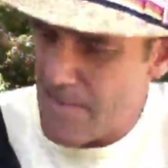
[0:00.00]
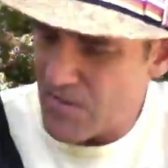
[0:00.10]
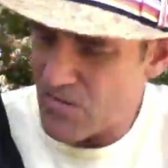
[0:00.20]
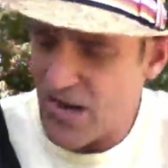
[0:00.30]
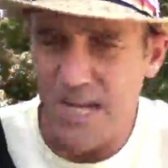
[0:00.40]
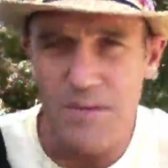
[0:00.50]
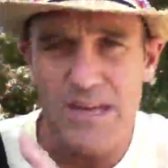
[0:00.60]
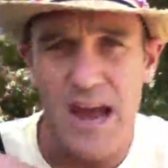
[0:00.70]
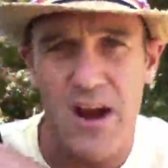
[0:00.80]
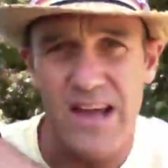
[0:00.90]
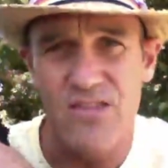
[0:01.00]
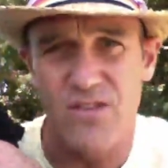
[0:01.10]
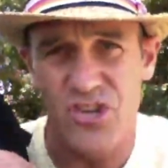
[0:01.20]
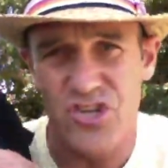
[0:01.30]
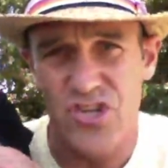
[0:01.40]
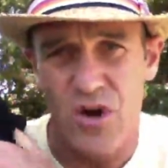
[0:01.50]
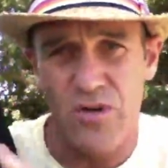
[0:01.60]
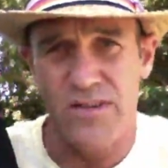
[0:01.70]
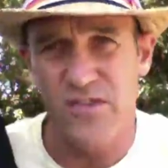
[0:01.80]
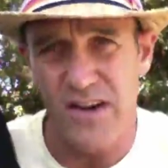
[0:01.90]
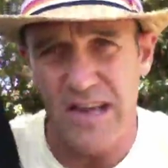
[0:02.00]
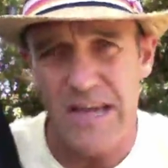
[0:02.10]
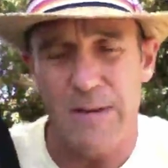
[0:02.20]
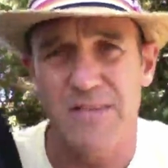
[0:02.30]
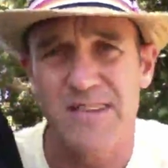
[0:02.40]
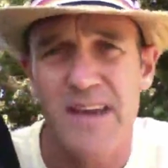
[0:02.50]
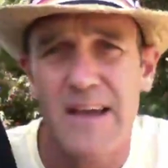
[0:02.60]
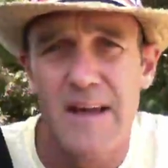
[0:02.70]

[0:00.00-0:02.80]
There's not going to be carrying either on the shoulders or on the hips.